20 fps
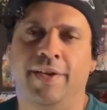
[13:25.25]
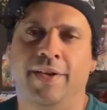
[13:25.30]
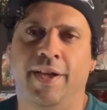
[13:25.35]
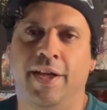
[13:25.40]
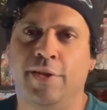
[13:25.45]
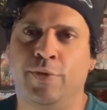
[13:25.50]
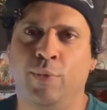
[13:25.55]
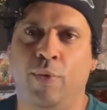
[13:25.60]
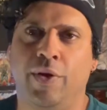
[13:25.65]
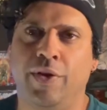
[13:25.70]

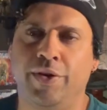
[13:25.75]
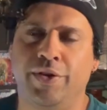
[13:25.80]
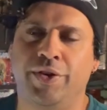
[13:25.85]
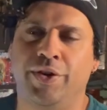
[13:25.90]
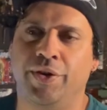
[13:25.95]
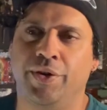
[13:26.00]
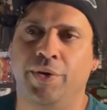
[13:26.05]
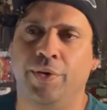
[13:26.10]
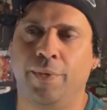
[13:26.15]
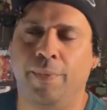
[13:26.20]
It's one or
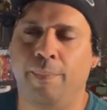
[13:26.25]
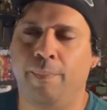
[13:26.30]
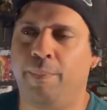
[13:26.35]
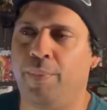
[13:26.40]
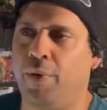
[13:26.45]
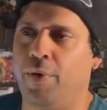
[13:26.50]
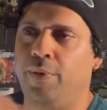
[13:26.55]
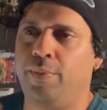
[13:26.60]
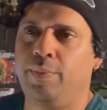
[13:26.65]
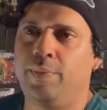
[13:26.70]
two,
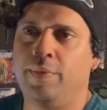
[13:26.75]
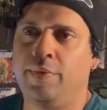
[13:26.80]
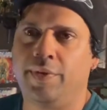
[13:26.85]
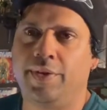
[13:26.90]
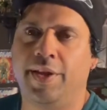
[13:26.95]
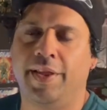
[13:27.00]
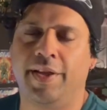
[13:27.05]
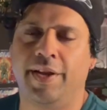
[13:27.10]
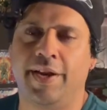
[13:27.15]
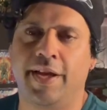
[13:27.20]
boom,
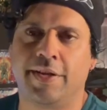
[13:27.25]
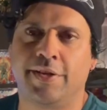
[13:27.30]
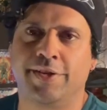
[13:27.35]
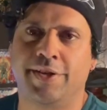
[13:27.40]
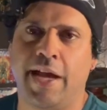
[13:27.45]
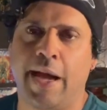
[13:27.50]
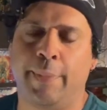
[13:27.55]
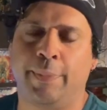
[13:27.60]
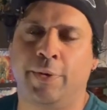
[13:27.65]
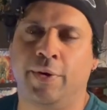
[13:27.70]
then the next
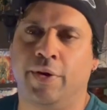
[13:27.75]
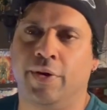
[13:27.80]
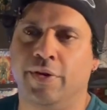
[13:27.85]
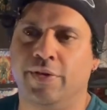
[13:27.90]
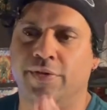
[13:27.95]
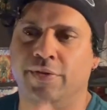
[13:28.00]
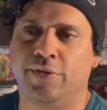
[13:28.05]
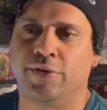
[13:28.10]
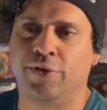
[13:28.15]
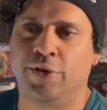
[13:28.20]
chapter
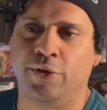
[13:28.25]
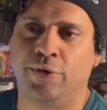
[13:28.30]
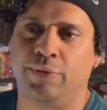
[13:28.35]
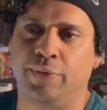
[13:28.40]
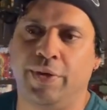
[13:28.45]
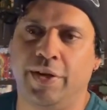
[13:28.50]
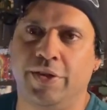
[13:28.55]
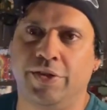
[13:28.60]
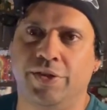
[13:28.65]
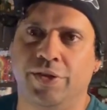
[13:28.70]
is two,
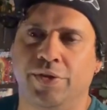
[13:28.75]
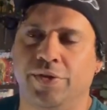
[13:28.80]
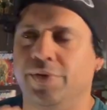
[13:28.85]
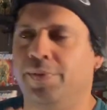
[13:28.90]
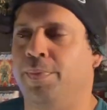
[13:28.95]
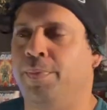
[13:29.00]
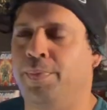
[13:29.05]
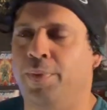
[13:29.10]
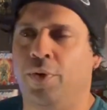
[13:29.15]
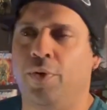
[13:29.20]
three issues,
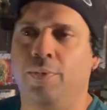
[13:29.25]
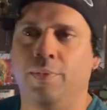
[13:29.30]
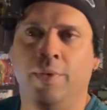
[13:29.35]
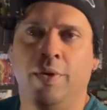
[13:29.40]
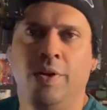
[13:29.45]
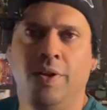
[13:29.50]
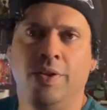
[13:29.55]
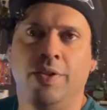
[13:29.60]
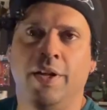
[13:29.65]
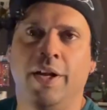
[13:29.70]
boom,
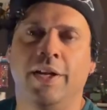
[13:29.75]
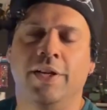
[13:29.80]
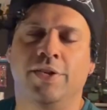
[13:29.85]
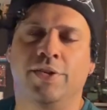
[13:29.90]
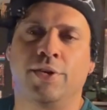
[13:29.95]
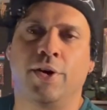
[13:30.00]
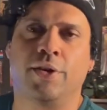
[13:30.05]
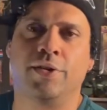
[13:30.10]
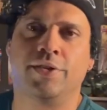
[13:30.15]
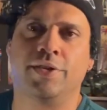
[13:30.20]
then he
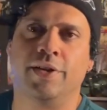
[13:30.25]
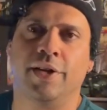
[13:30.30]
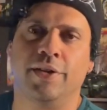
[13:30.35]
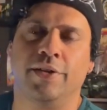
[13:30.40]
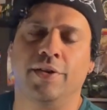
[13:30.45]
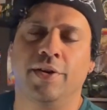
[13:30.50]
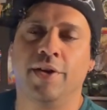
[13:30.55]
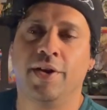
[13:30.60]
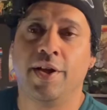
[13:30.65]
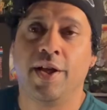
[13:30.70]
starts another.